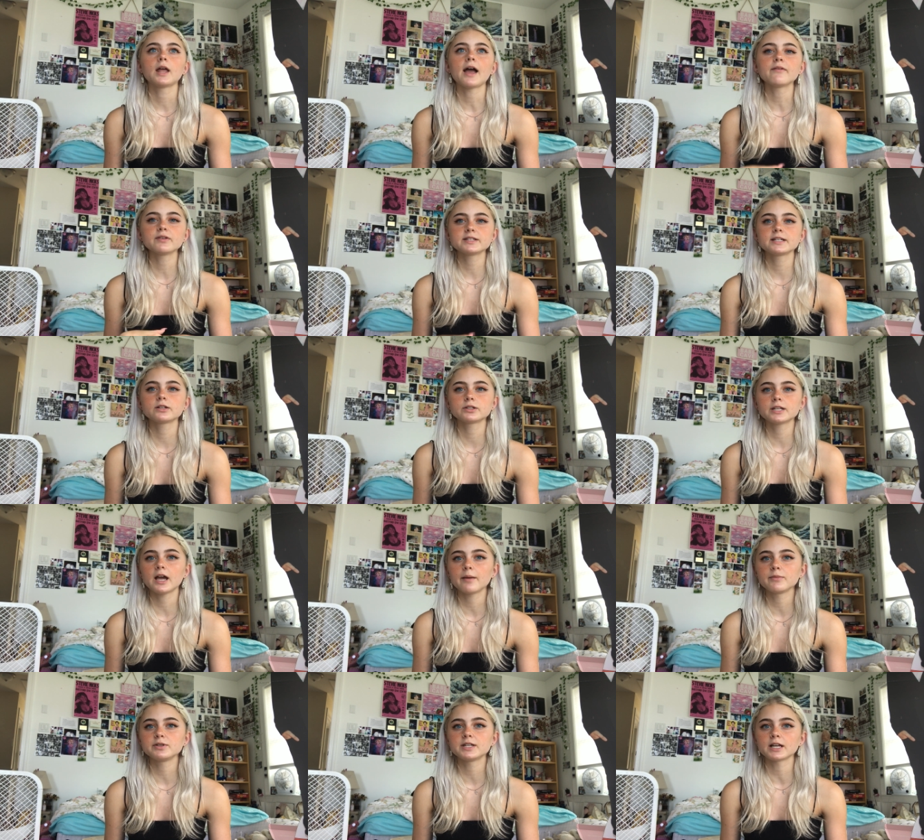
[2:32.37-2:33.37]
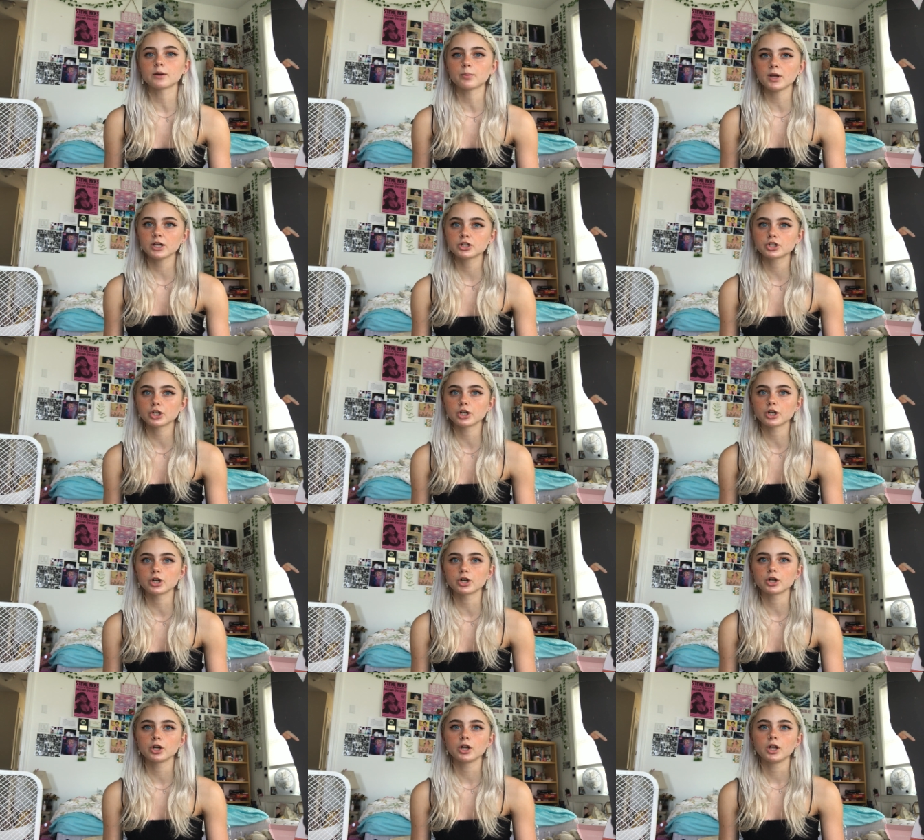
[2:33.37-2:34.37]
Every single time you take a
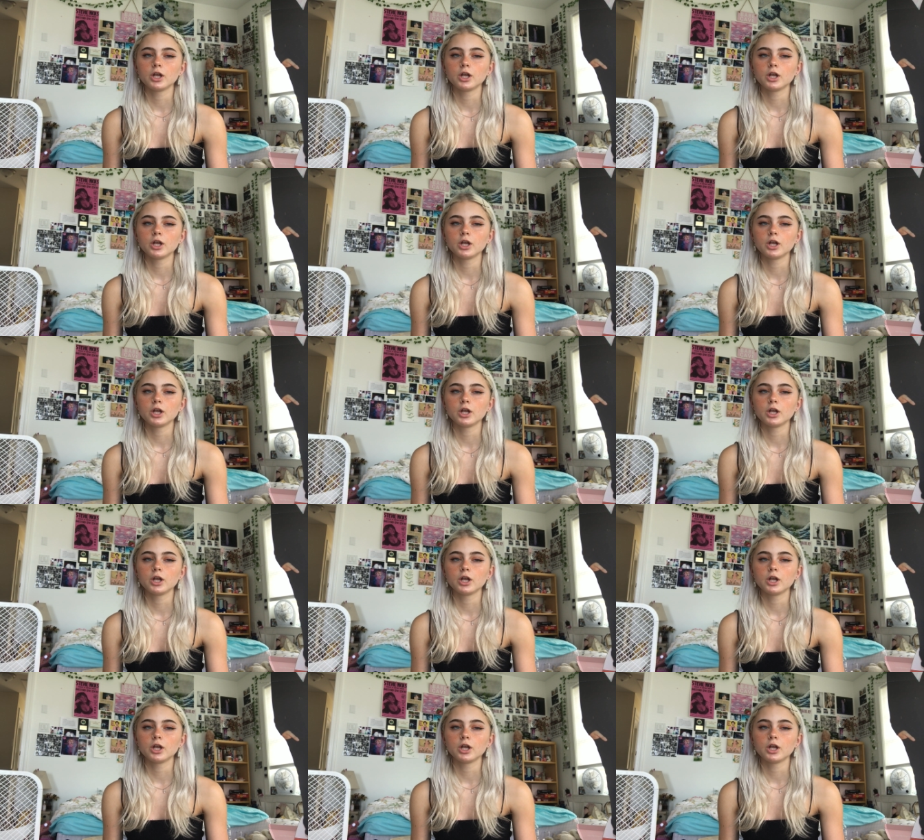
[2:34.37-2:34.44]
picture,